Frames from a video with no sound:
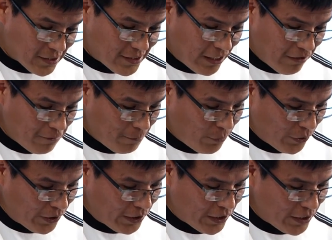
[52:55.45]
self
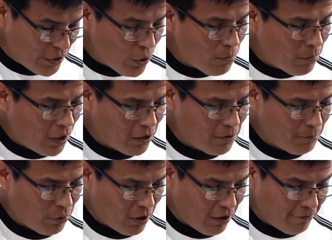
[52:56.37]
appointed neo
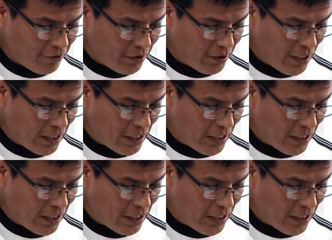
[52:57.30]
modern prophet